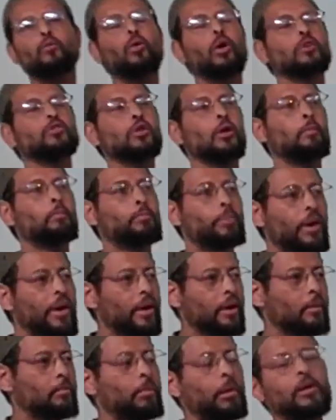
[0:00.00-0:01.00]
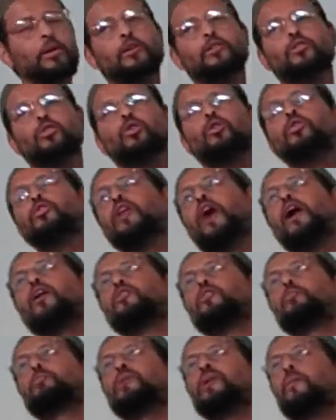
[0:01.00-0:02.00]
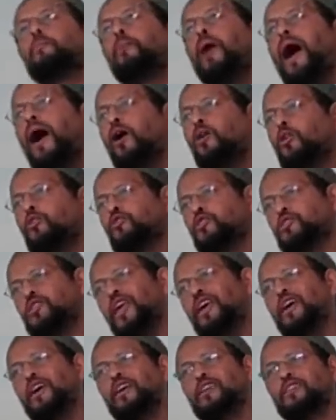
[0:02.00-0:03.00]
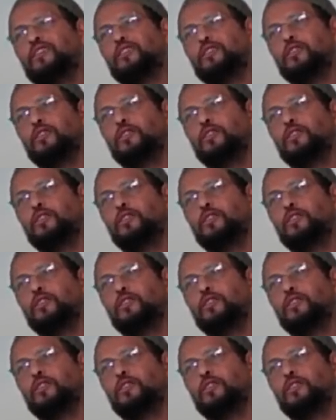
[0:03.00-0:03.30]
it was a brick, but it turned out to be a pile of sand.